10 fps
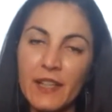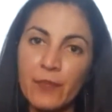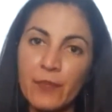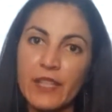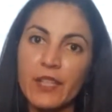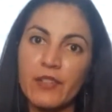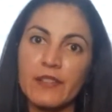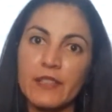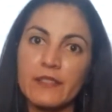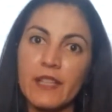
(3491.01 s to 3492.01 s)
the
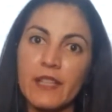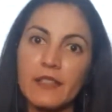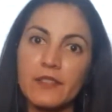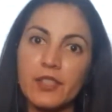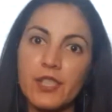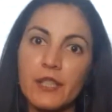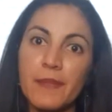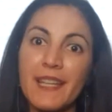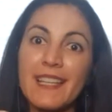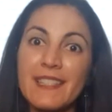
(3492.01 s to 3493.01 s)
Cuban dictatorship
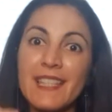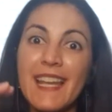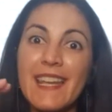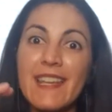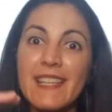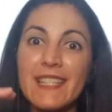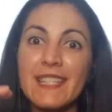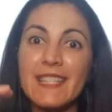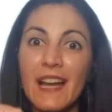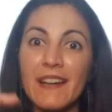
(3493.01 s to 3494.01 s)
is a
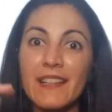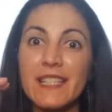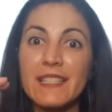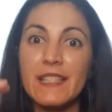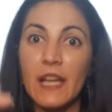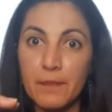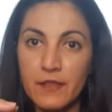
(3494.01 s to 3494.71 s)
necessary step